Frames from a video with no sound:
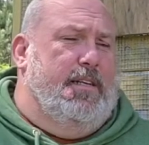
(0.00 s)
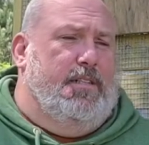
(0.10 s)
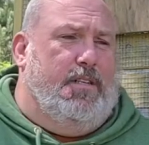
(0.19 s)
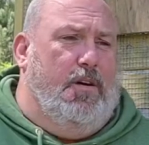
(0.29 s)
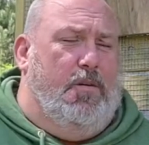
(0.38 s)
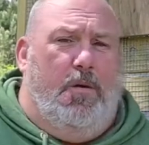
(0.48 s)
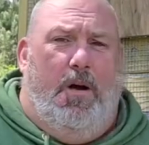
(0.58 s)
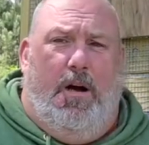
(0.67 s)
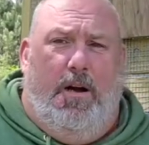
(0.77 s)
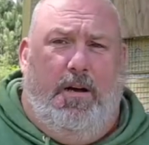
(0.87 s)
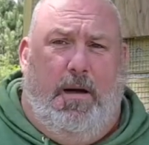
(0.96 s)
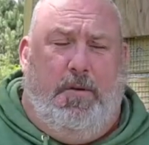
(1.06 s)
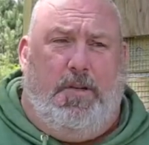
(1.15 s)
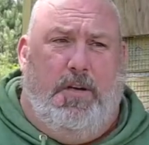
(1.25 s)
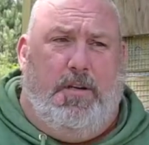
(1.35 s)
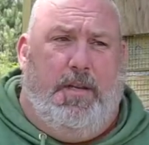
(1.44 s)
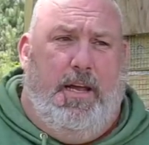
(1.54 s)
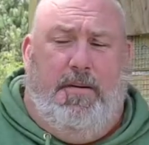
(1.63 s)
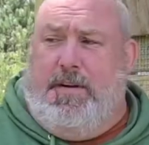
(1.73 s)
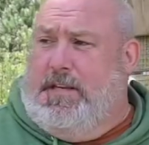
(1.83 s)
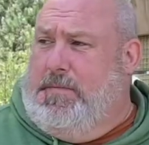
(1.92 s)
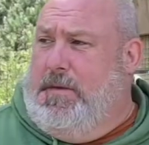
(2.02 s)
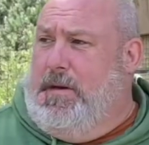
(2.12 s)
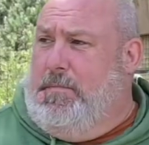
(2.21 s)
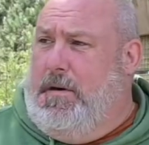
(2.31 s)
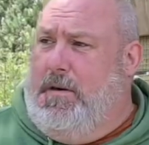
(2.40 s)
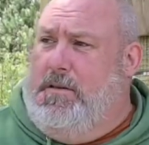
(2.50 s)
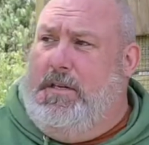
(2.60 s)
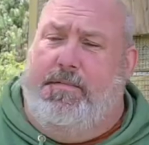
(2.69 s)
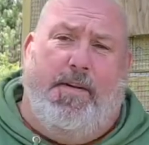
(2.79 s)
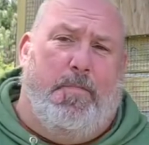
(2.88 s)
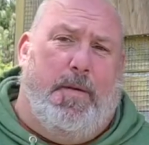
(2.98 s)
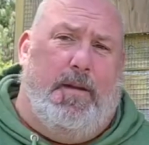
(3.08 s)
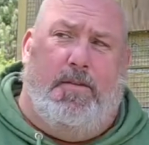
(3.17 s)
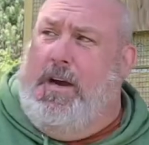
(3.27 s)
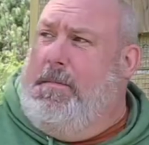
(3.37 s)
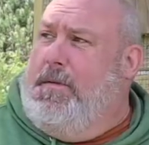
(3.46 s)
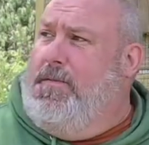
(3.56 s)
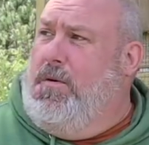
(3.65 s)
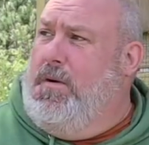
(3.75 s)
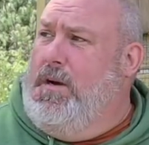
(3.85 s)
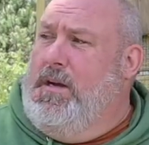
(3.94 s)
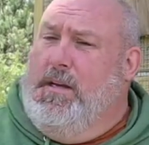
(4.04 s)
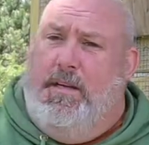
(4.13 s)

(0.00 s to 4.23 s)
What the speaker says: So I'm going to show you today, I've got some young birds. They've never been in a trap before.